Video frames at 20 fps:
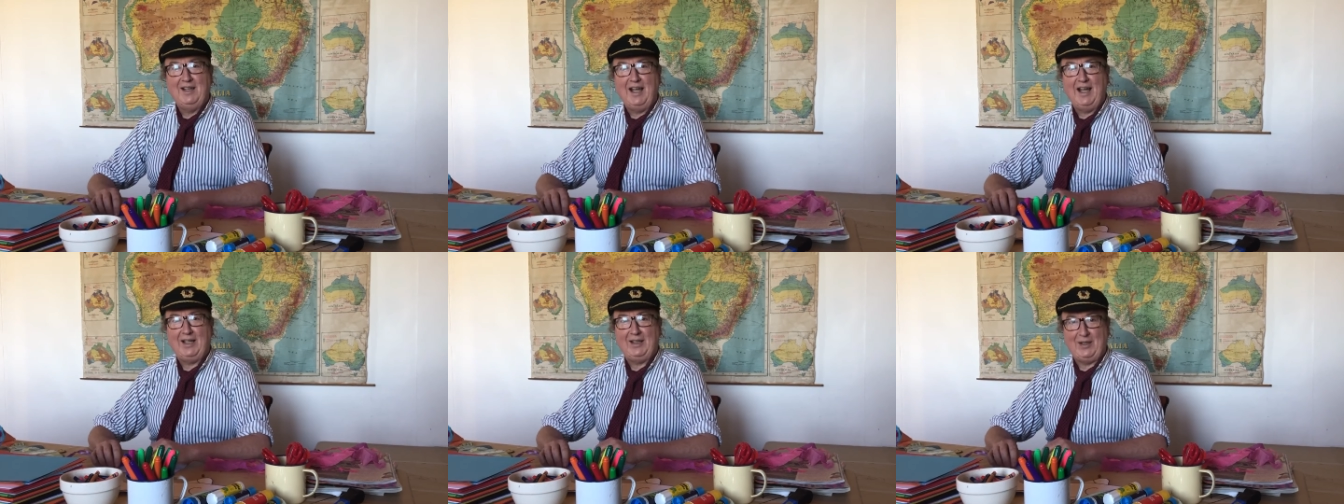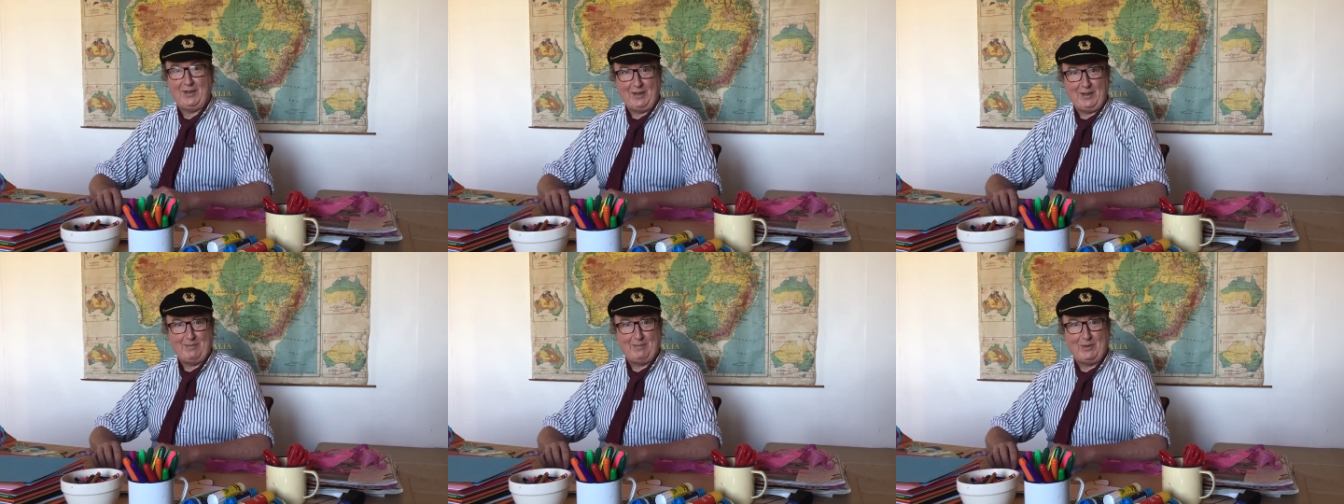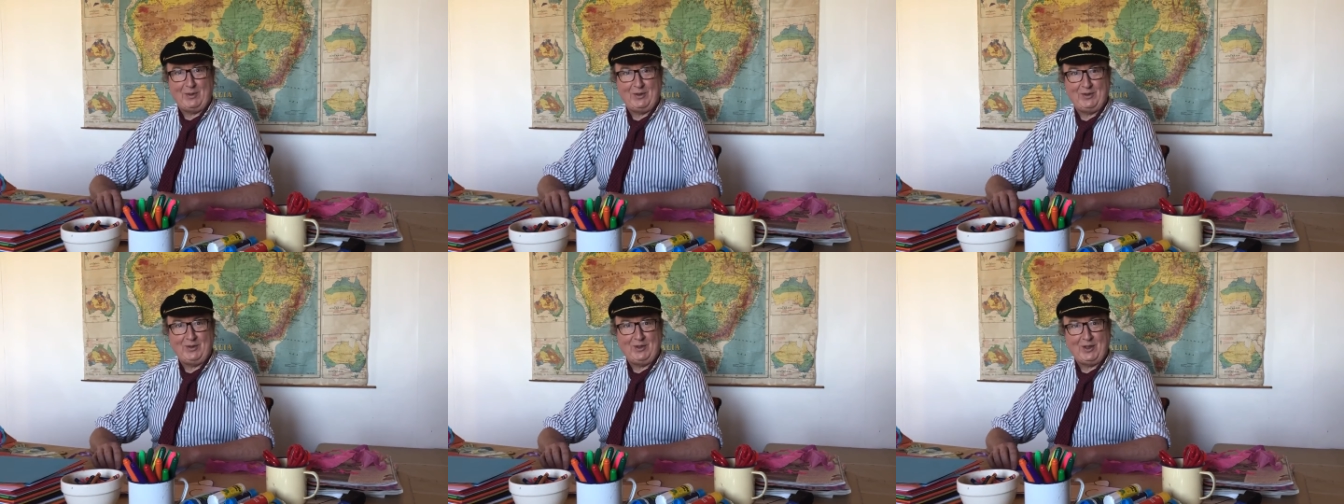Hello there
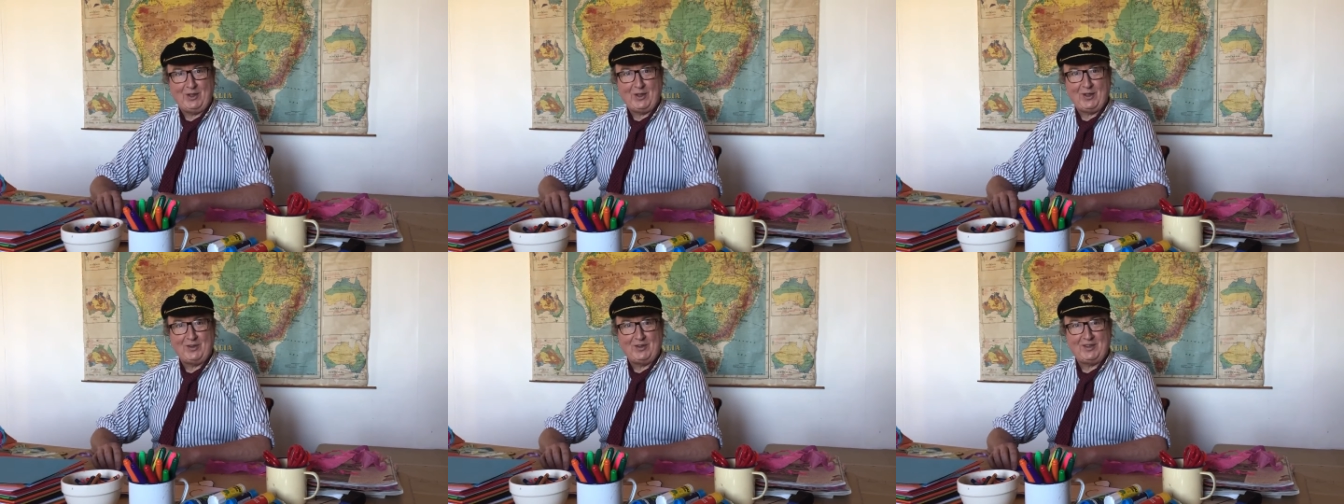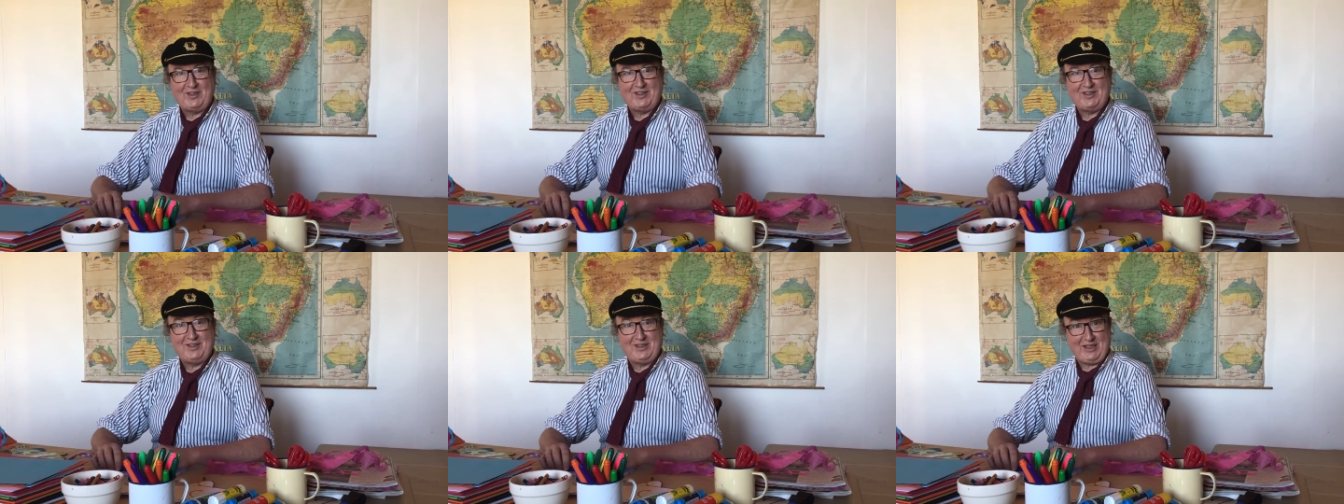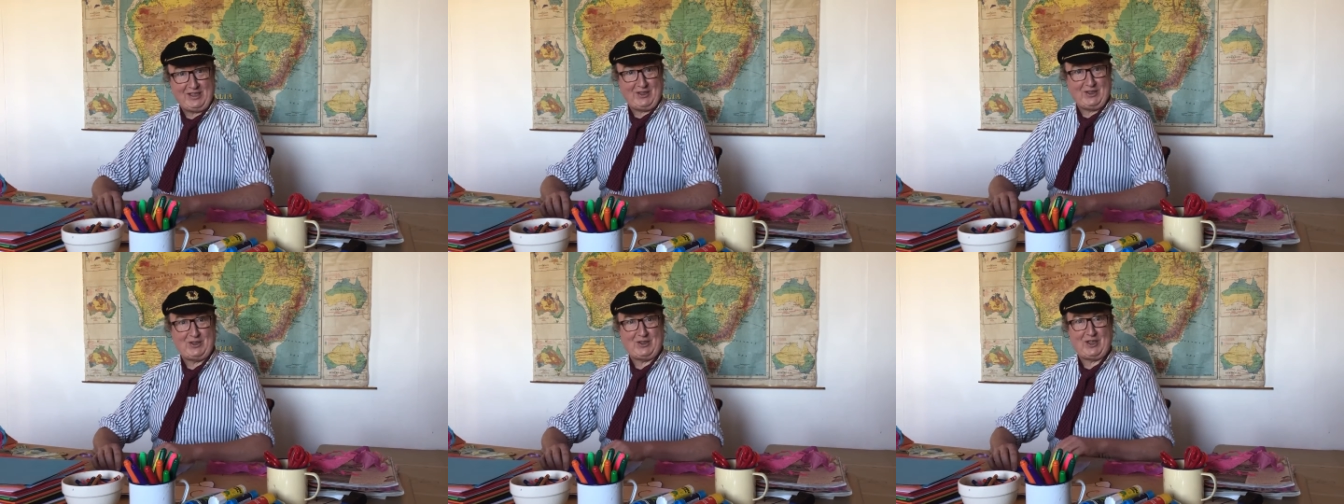boys and girls, it's
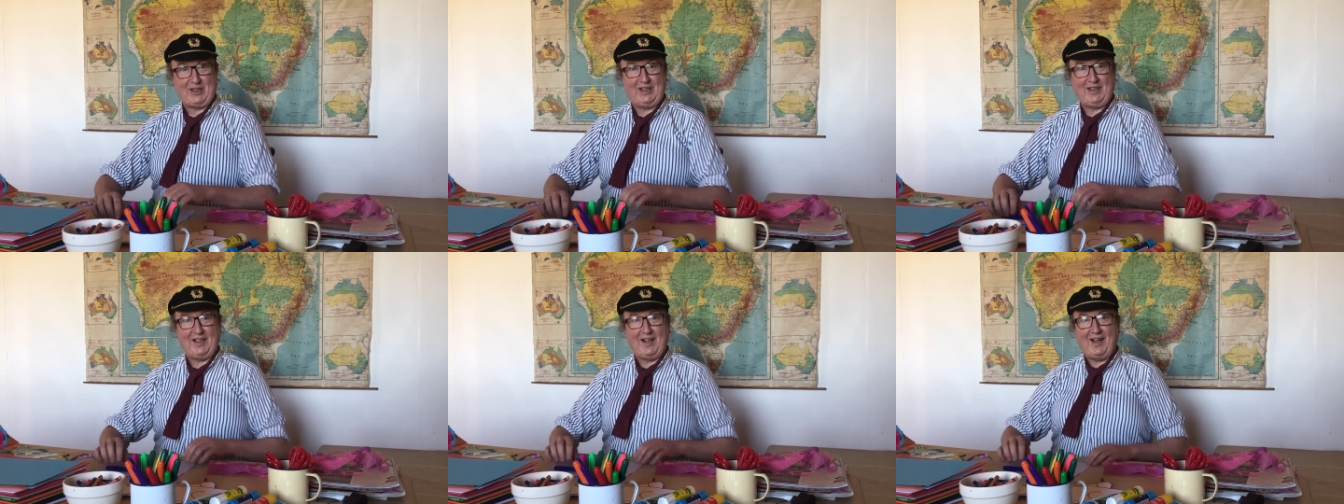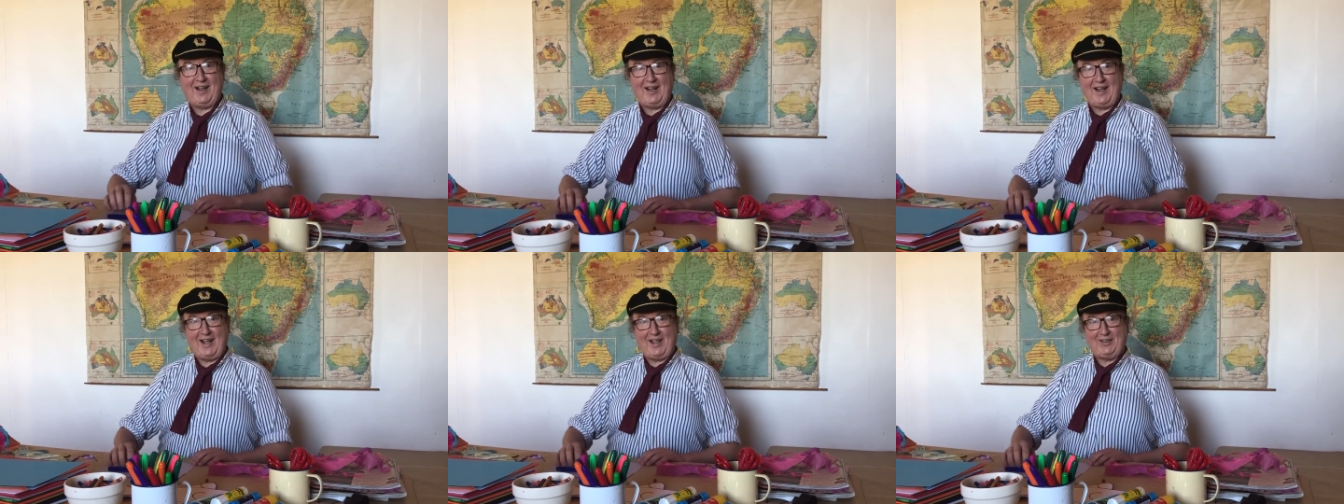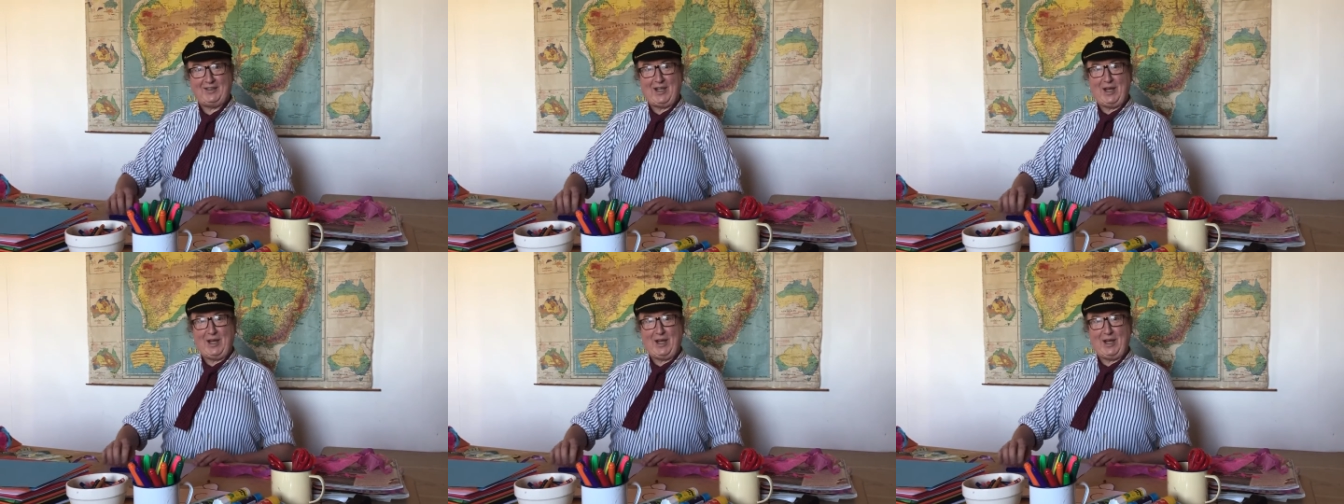Dee the Jolly Lighthouse